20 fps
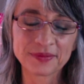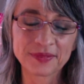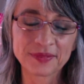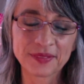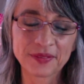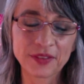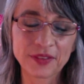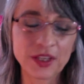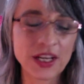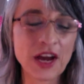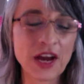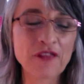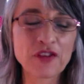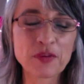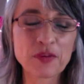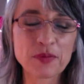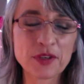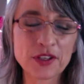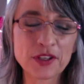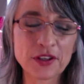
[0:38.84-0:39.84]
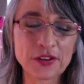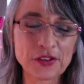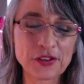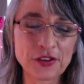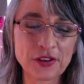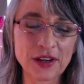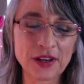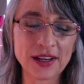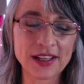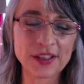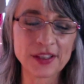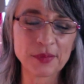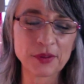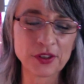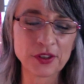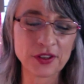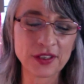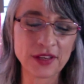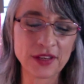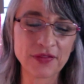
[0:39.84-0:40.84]
If you're comfortable, close your eyes, put
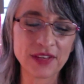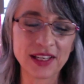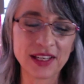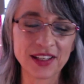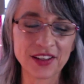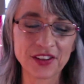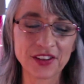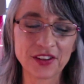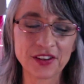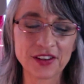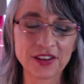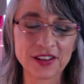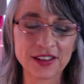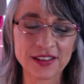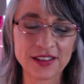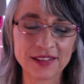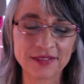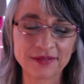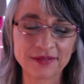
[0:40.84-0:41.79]
your left hand on your heart.